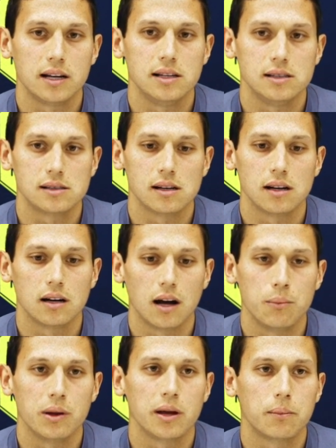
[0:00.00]
He's
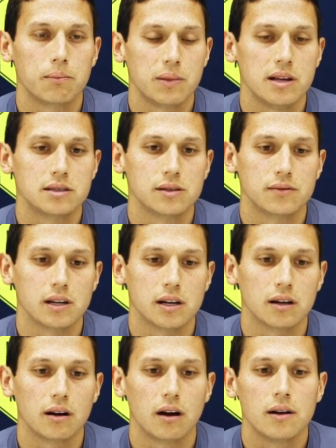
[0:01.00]
a big piece of
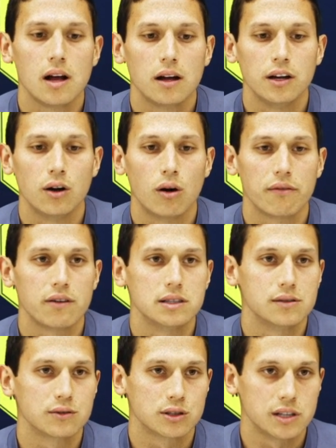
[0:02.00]
their, you know,
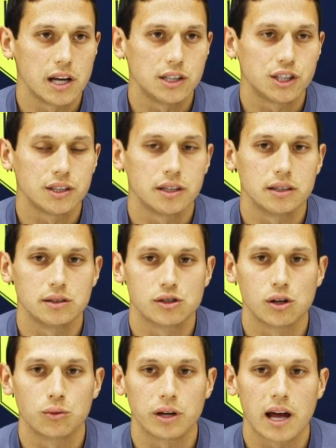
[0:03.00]
offensive creation, and
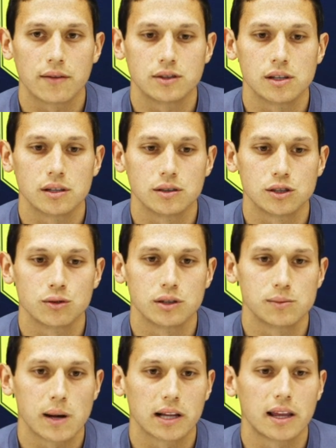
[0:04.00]
so we have to
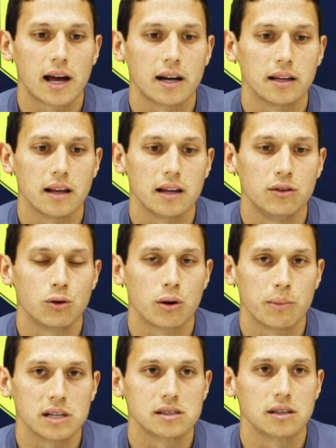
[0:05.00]
respect that and do our
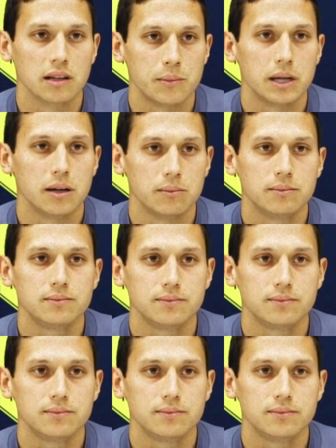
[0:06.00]
best to limit him.